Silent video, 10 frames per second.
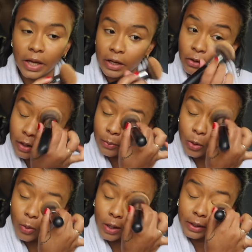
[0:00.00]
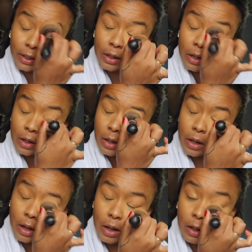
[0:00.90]
Incredible quality.
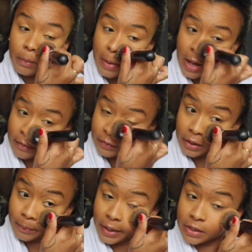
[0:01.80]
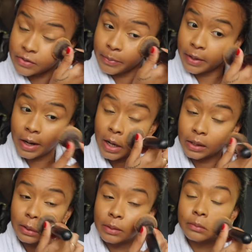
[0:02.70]
I have linen pants from there. I
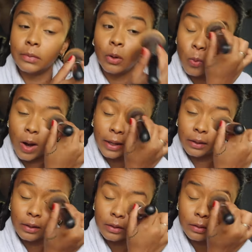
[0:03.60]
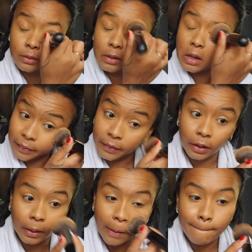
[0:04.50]
got them a while ago and
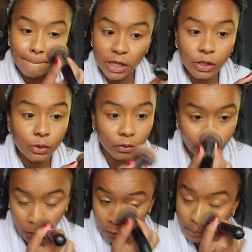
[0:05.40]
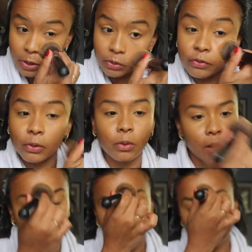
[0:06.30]
they're beautiful, beautiful
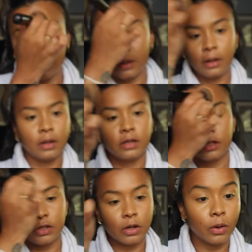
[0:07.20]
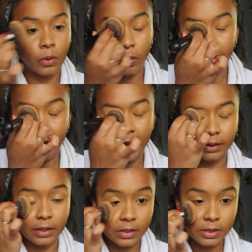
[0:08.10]
quality. So they
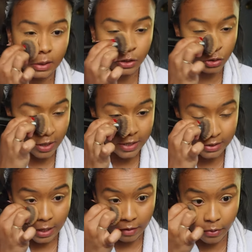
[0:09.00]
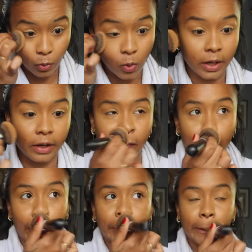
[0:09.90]
had this dress that I've been wanting
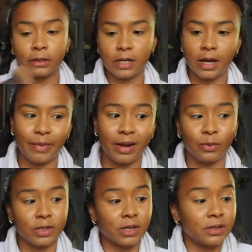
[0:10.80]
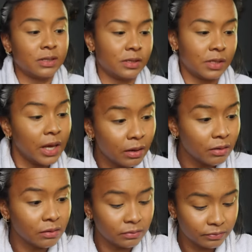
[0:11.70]
for a really long time and it was on
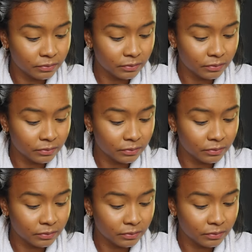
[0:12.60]
sale